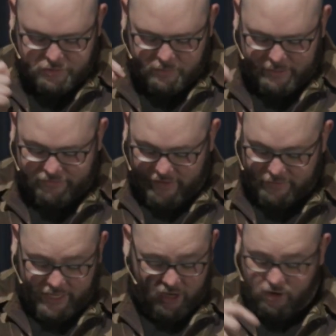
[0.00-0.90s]
when we found
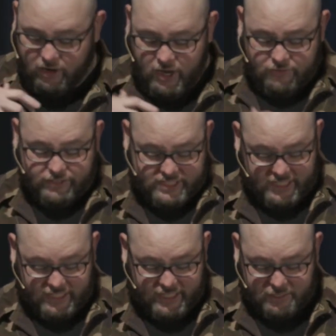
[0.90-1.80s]
out our
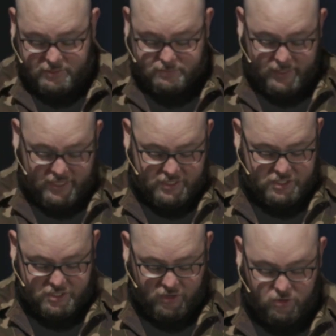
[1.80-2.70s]
facility was being
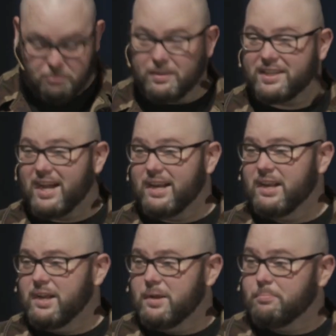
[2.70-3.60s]
sold, but God
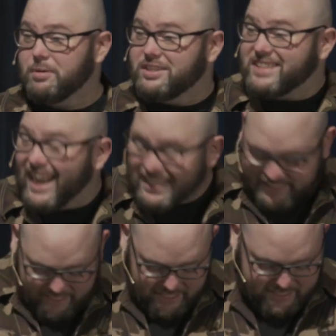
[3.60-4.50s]

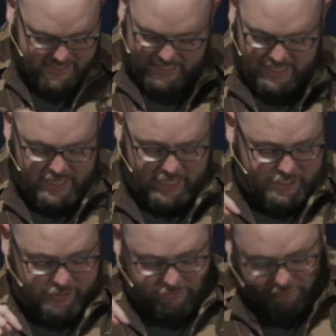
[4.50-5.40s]
protected us. It, it
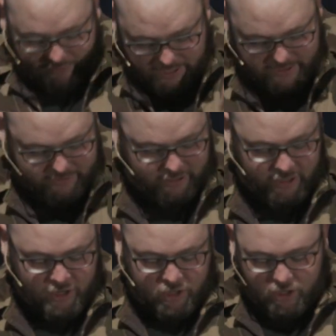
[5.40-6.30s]
took faith to
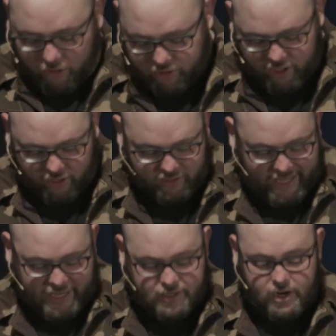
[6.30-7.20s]
cold call
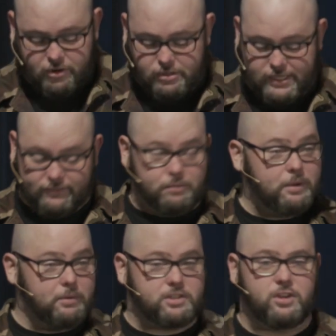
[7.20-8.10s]
landowners after we
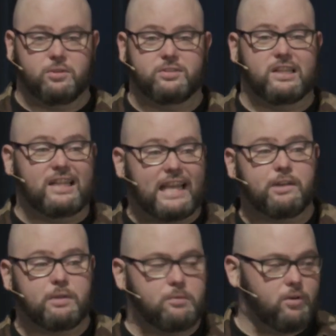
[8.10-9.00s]
were told the land
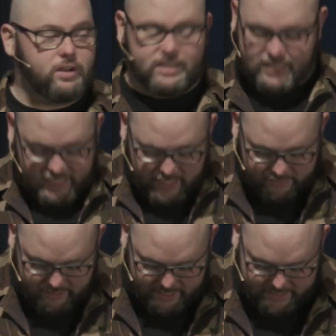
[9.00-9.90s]
we wanted didn't
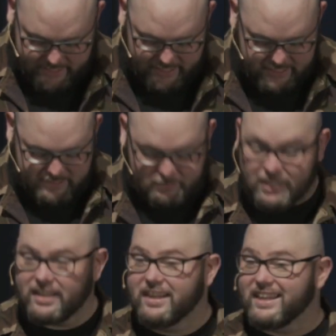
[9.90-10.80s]
even exist, but
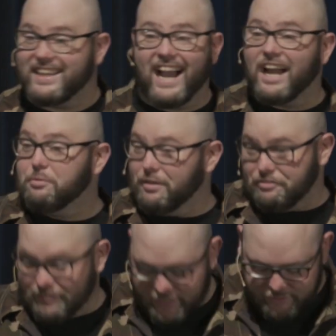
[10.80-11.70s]
God
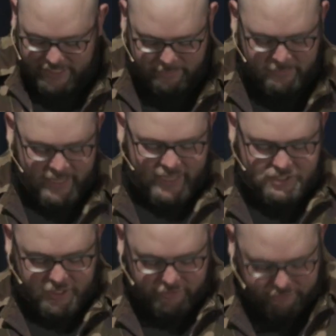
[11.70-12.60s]
revealed it. It
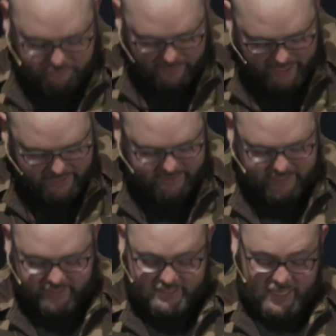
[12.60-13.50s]
took faith
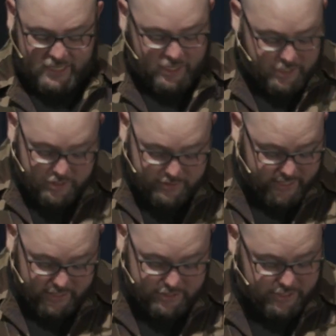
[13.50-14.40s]
to sign a due
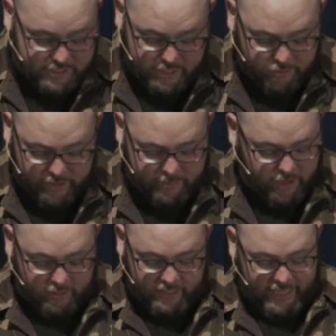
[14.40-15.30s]
diligence agreement
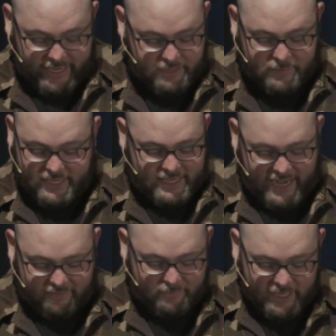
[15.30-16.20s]
on land we didn't
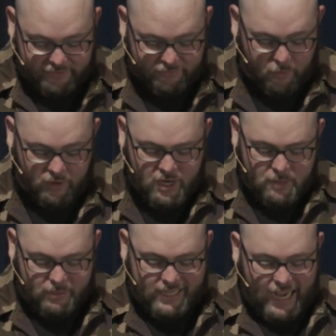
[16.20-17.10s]
have money for,
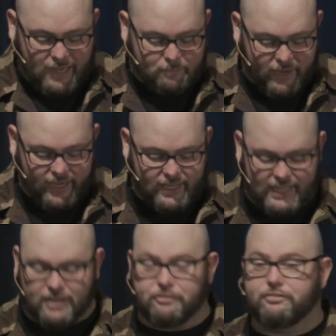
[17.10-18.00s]
but God paid it
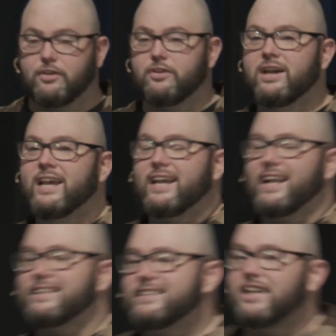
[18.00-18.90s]
in full. And I
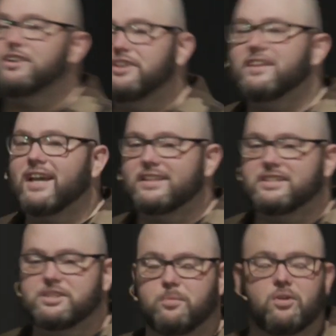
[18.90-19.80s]
tell you that
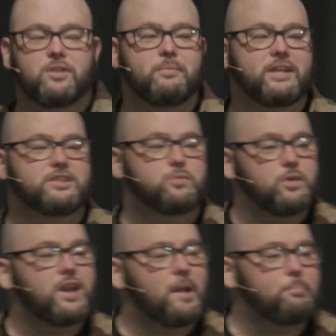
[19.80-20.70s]
this morning because we're
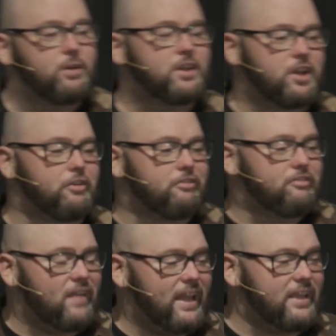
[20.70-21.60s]
not putting our
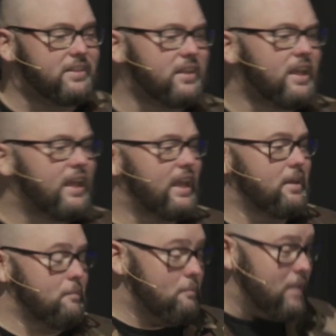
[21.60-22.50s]
faith
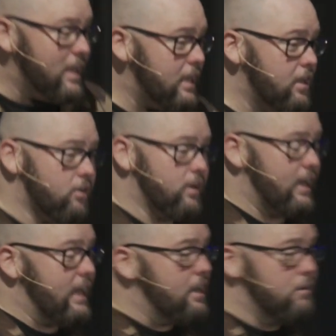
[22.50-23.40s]
in me or in
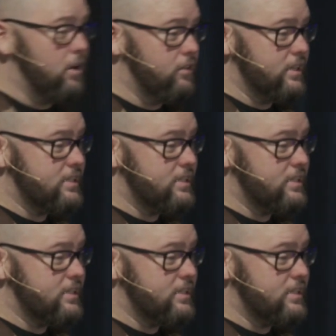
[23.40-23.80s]
anyone on this